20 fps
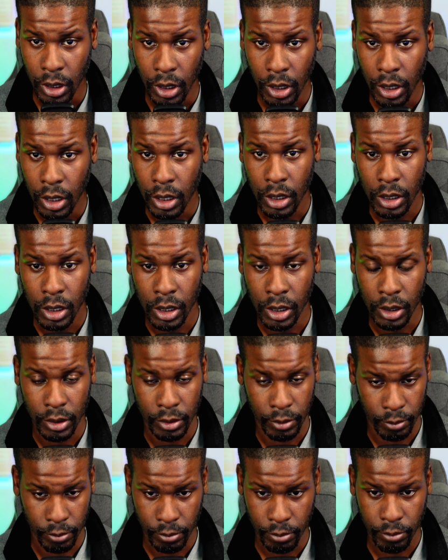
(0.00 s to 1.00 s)

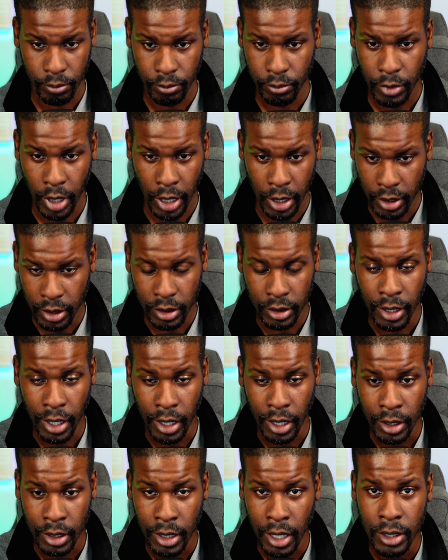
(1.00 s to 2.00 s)
and these
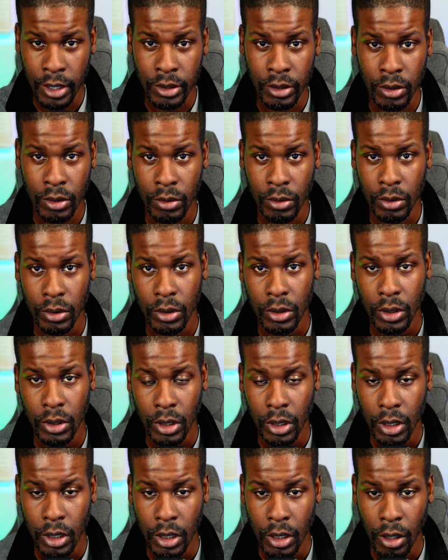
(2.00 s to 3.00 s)
technological
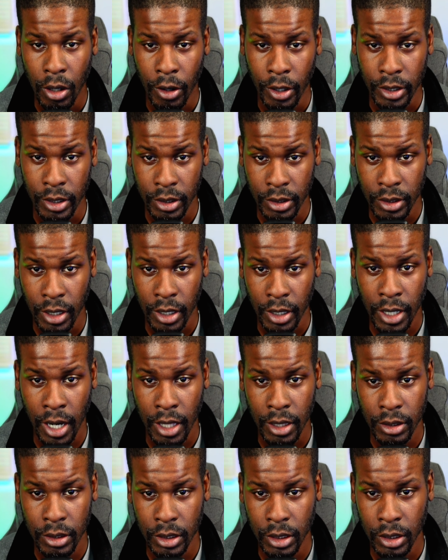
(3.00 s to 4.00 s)
or these
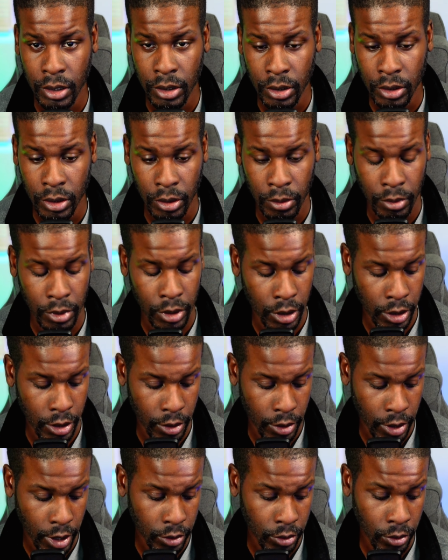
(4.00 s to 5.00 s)
technology,
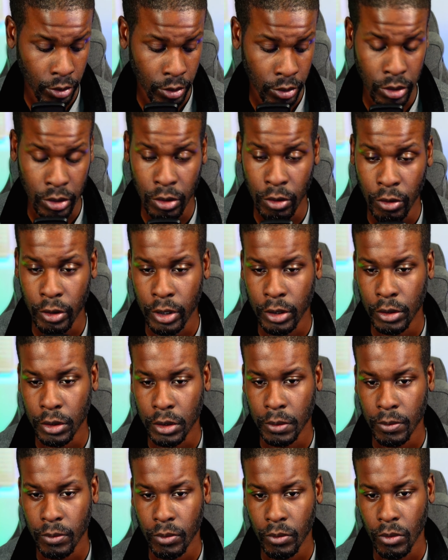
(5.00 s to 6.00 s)
help tutorials.
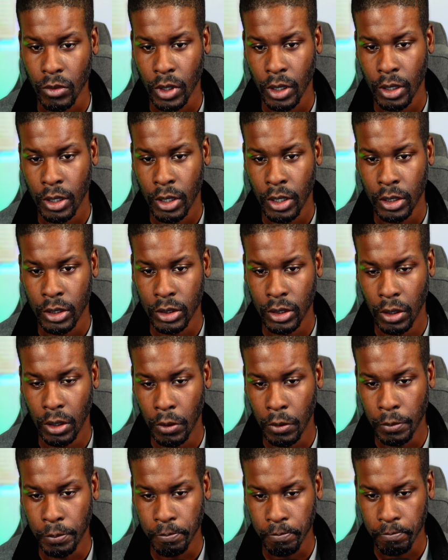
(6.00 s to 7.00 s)
So
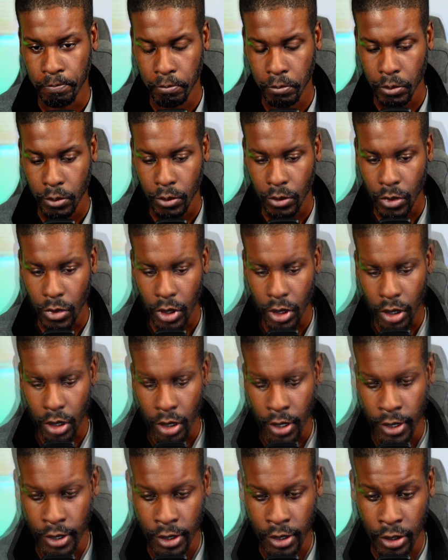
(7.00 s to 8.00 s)

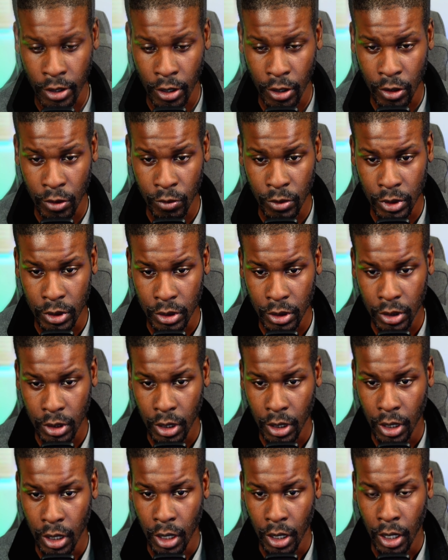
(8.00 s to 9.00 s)
the third one
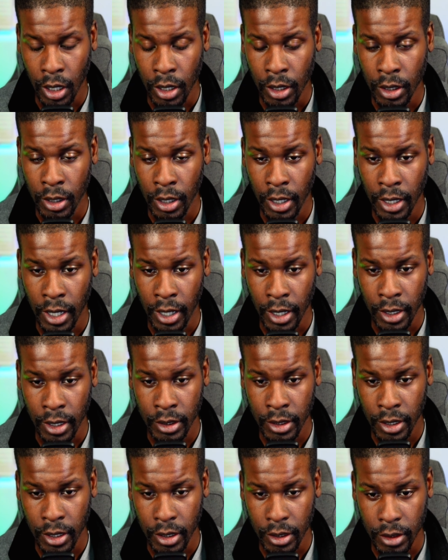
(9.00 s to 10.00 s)
that I
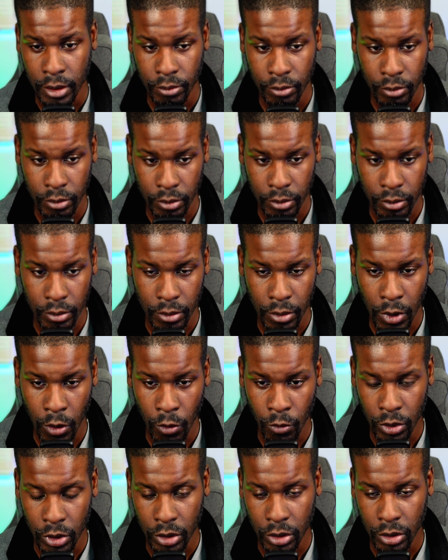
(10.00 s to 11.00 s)
did
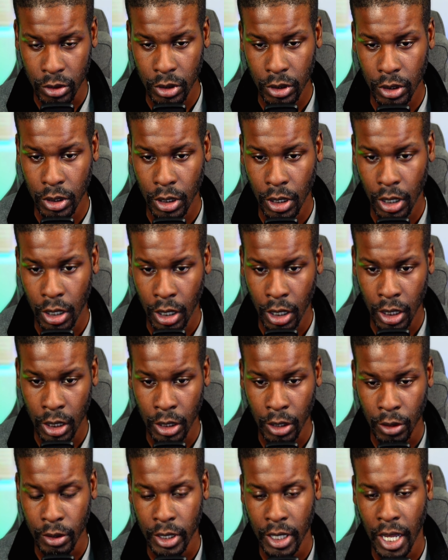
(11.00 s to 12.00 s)
was
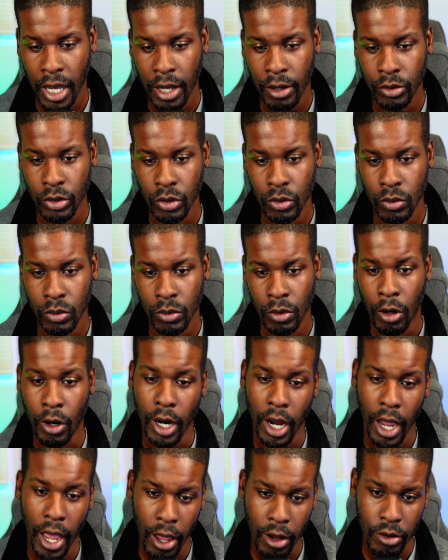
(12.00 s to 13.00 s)
learning how to
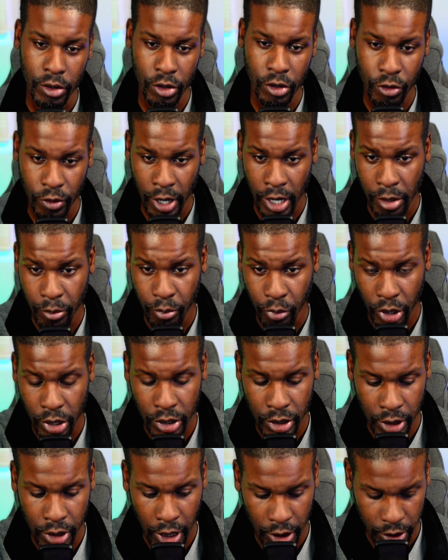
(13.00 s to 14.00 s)
create a
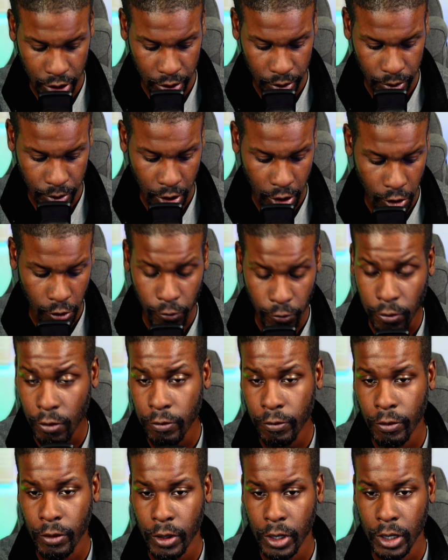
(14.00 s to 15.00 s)
presentation for free.